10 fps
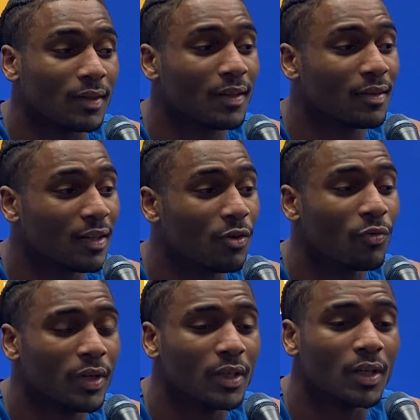You're
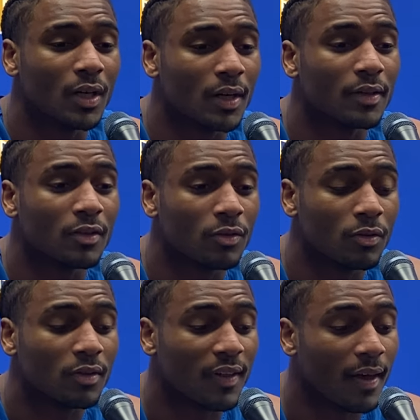really good to do
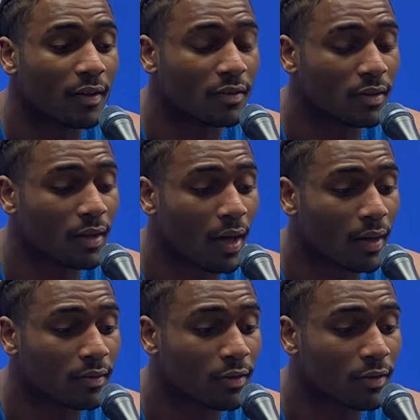the things she does.